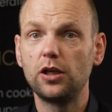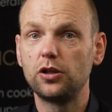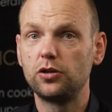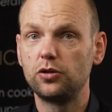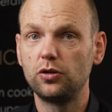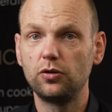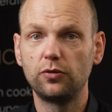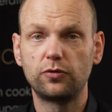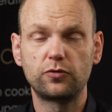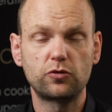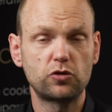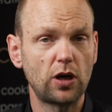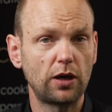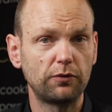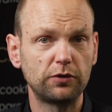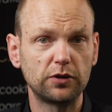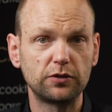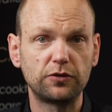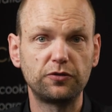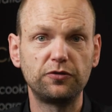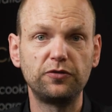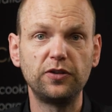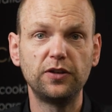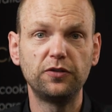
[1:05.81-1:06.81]
You've
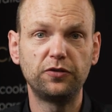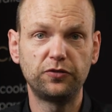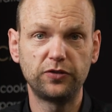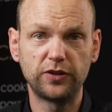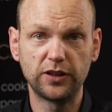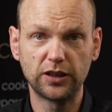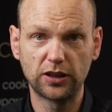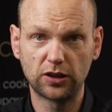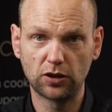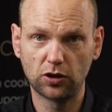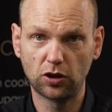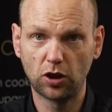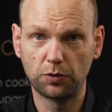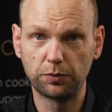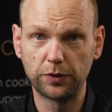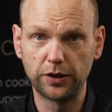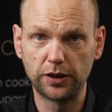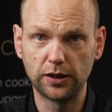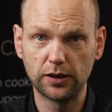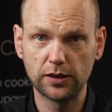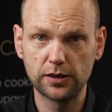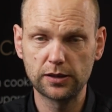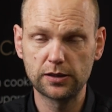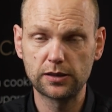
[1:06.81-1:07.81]
traveled 50
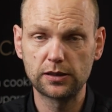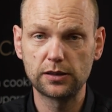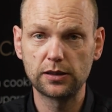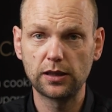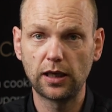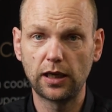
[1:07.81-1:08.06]
kilometers